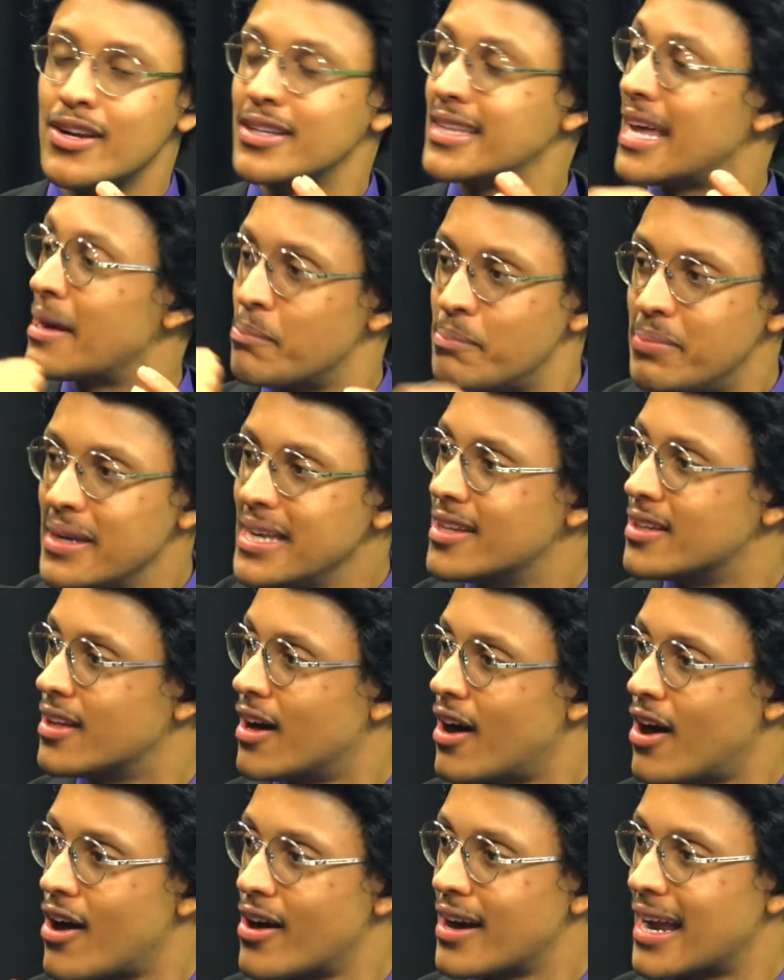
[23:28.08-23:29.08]
hearing that beat of
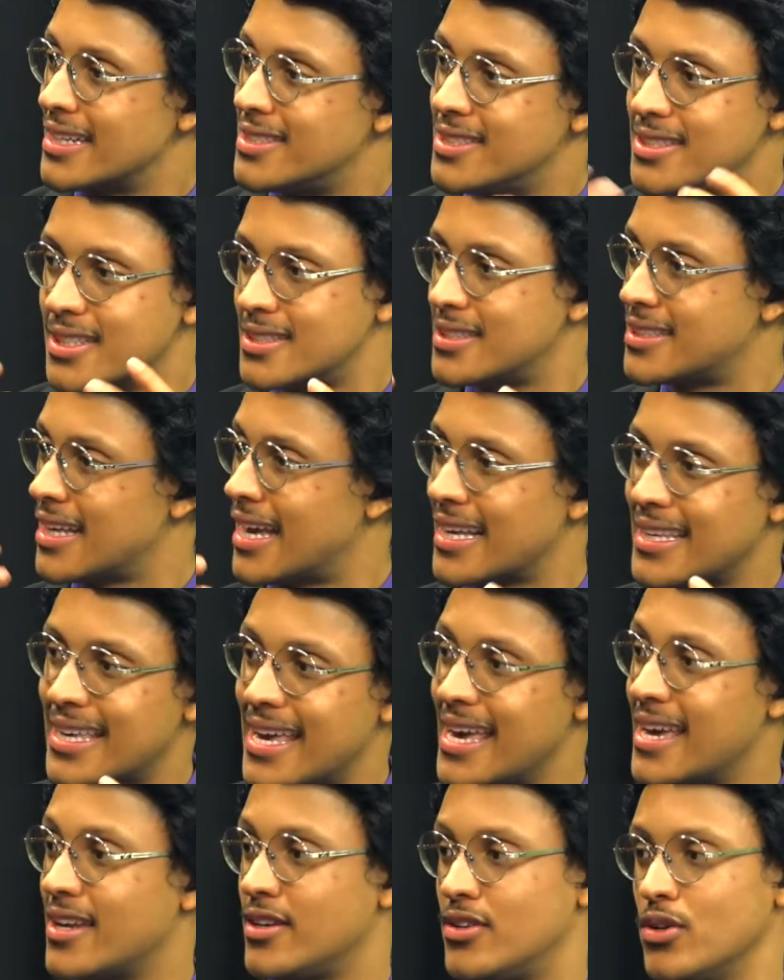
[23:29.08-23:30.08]
the heart. I
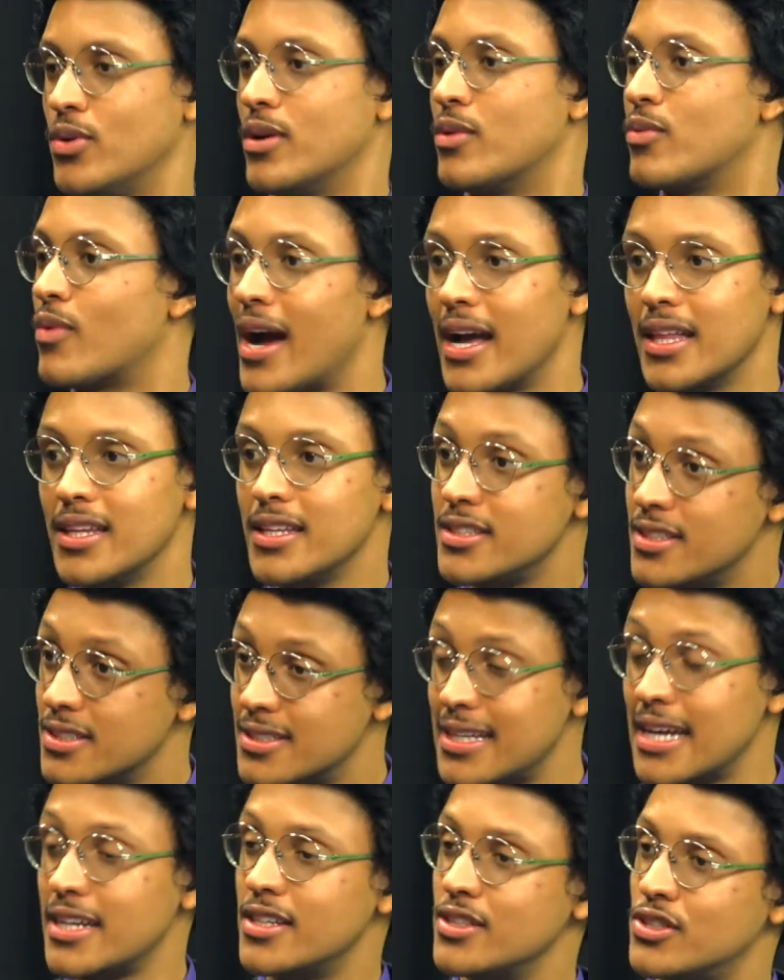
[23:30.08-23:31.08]
can't do it. Riley,
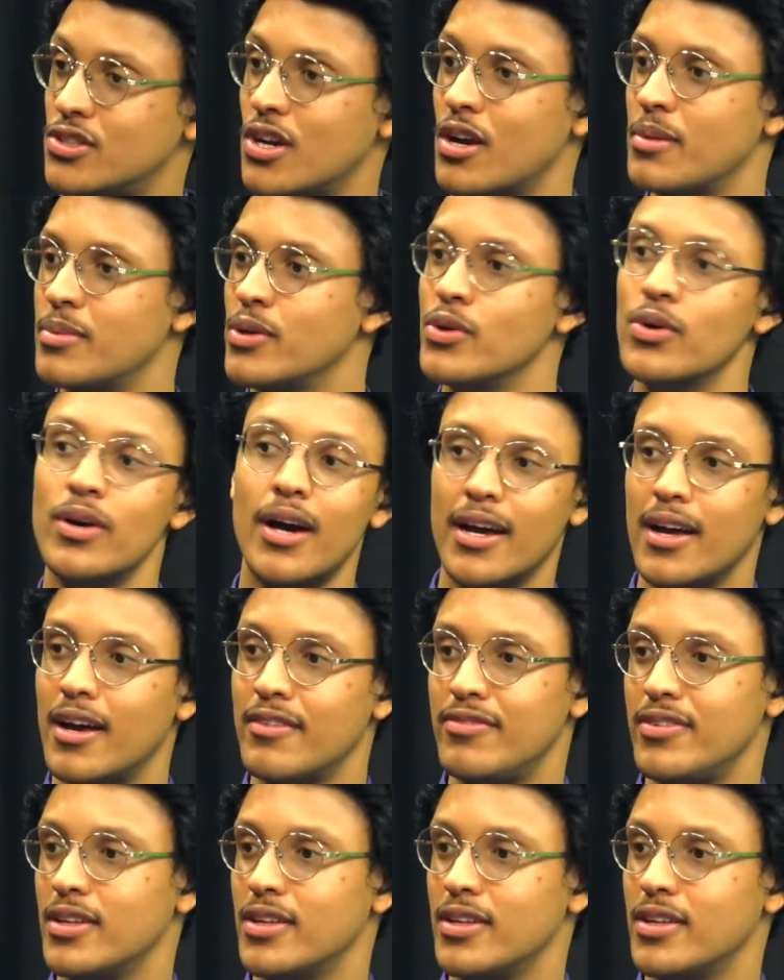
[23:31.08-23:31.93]
does that disturb you? I